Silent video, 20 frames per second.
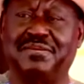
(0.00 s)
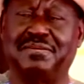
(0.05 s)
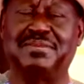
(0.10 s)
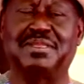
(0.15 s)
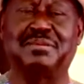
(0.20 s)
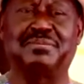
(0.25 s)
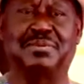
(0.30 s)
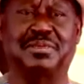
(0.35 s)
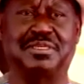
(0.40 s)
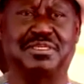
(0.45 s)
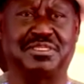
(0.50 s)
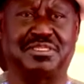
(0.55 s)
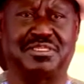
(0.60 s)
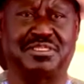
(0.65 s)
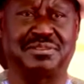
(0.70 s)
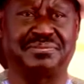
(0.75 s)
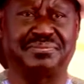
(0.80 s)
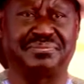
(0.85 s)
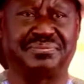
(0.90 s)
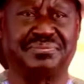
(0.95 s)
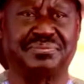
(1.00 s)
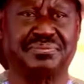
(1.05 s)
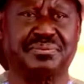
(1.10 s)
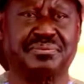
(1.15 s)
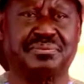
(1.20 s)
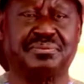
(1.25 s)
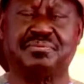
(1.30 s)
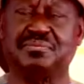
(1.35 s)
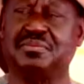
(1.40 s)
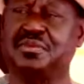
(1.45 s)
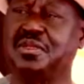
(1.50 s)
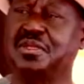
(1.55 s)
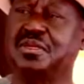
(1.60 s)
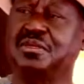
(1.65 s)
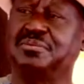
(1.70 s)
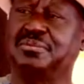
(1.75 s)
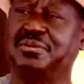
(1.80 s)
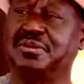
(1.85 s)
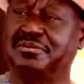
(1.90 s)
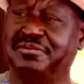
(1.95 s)
the police,
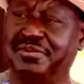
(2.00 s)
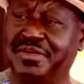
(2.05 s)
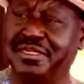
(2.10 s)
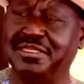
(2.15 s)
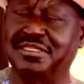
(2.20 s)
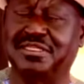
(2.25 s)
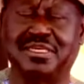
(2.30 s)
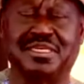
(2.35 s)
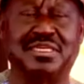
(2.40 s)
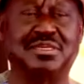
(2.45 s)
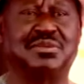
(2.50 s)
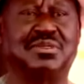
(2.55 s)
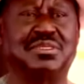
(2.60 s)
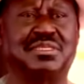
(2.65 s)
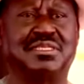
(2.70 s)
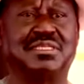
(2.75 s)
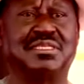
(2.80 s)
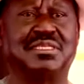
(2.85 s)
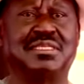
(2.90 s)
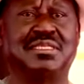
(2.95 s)
provide security,